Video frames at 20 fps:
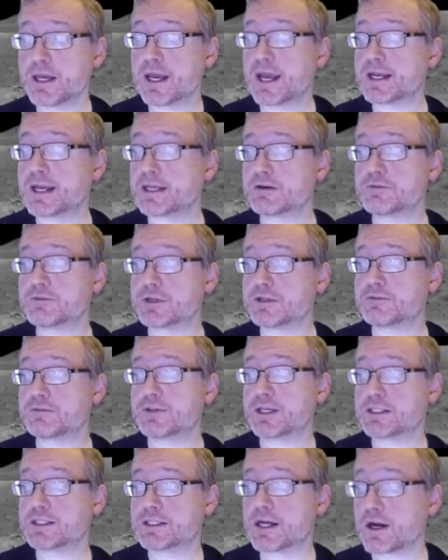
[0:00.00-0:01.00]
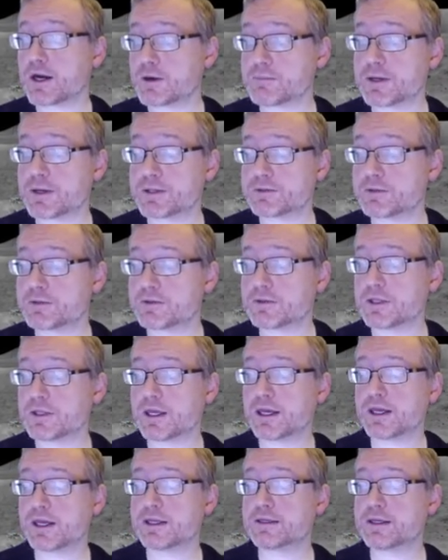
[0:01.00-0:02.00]
and get rid of the entire bundle
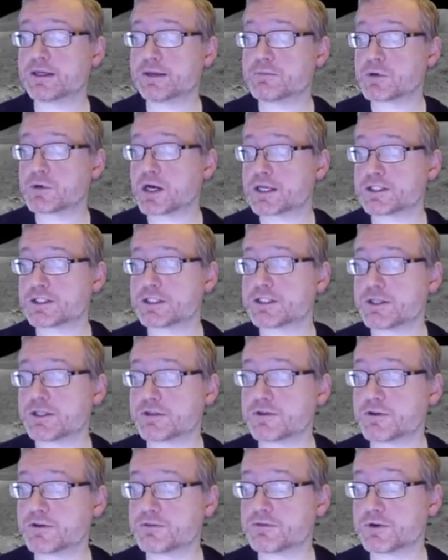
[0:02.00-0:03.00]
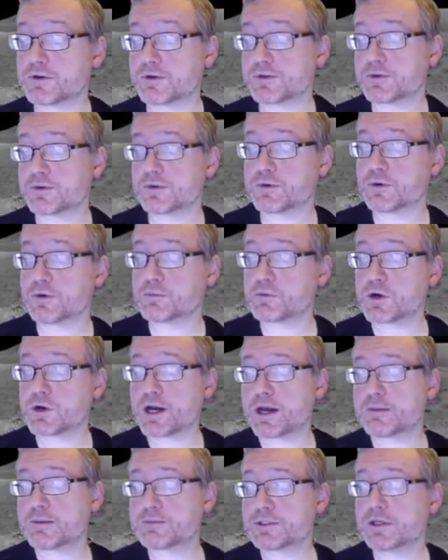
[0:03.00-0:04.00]
and process it no further, or
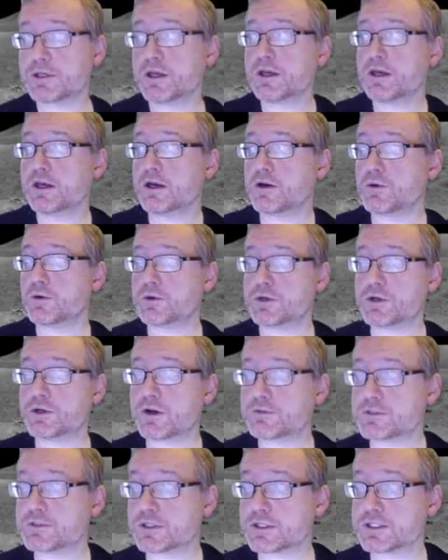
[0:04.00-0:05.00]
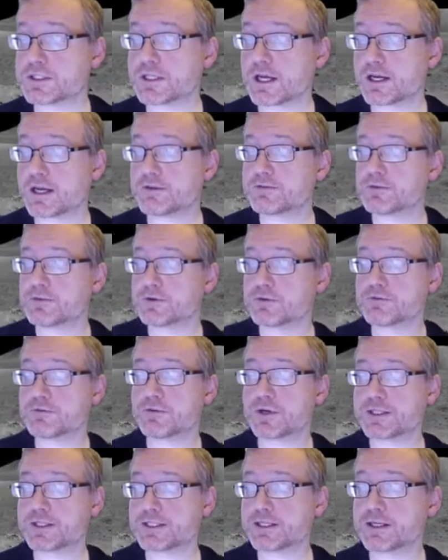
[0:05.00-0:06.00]
perhaps hold it off to the side for
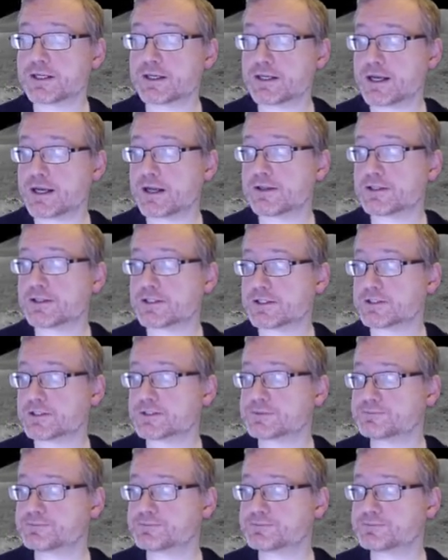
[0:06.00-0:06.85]
forensic analysis.